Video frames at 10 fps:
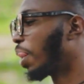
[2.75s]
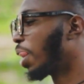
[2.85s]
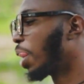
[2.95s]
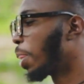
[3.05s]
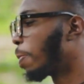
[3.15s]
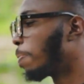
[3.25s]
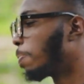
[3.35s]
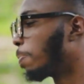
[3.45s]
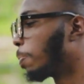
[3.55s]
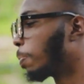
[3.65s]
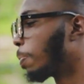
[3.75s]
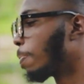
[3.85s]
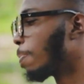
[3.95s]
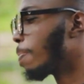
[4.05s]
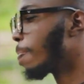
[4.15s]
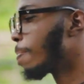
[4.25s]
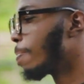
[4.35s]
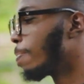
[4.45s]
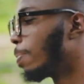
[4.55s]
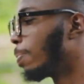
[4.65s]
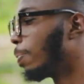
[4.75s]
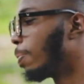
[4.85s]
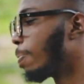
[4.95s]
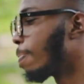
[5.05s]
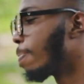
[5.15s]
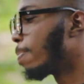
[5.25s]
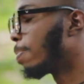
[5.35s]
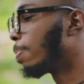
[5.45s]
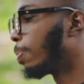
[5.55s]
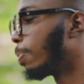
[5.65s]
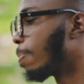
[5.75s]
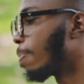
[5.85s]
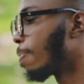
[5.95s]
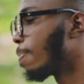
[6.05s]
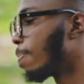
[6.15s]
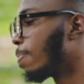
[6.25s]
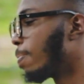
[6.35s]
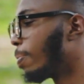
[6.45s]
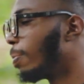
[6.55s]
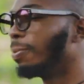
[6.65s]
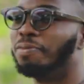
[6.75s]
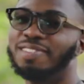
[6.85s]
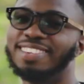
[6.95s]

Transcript: This person isn't speaking.